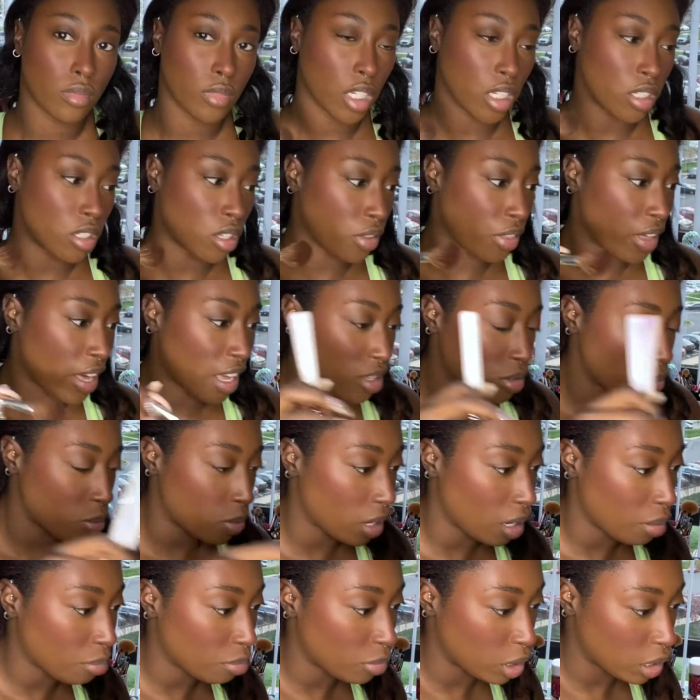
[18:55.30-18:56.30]
So that's
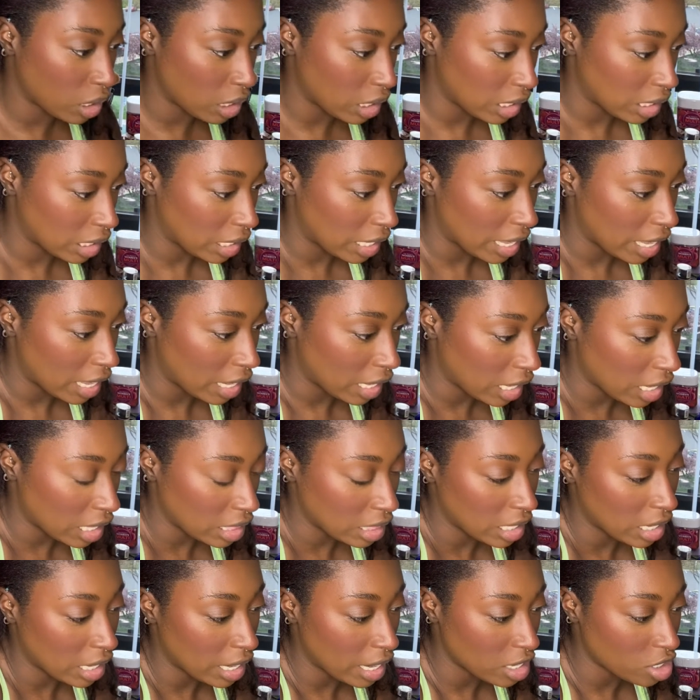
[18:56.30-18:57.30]
what I'm looking like. And
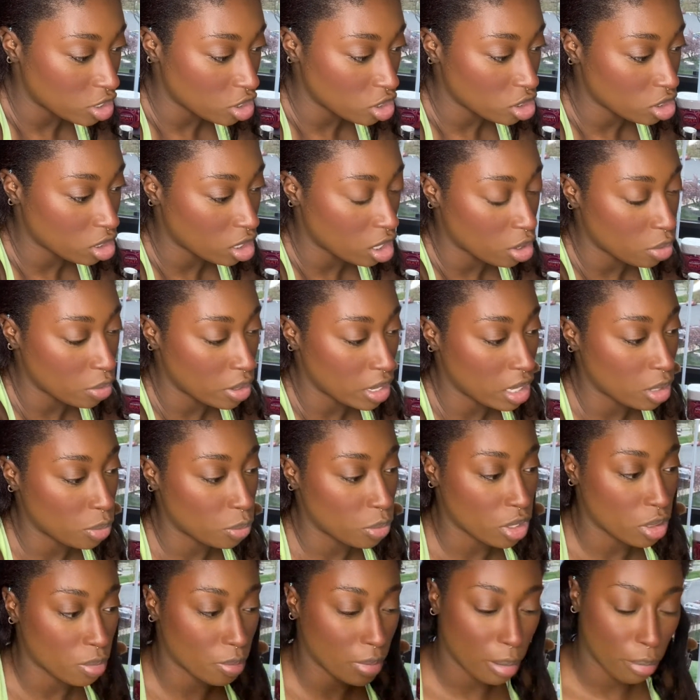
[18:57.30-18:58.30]
then I just go in
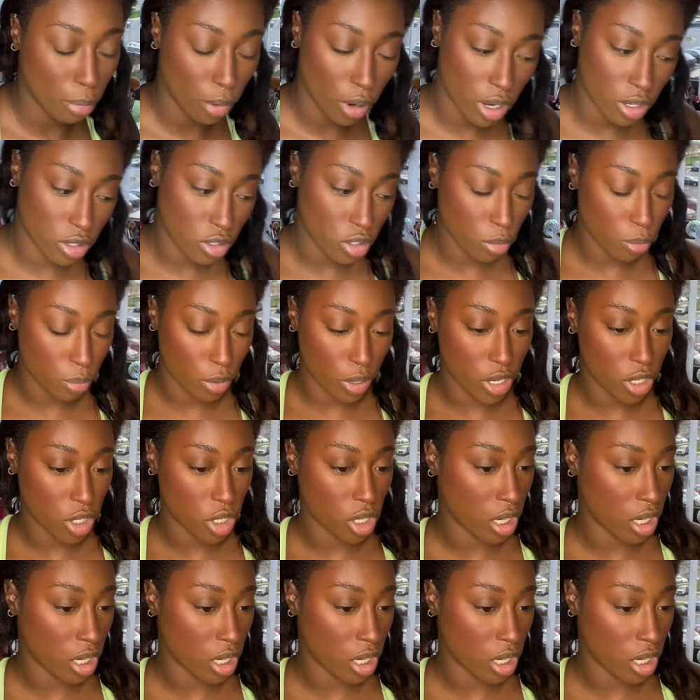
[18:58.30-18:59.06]
with my bronzer brush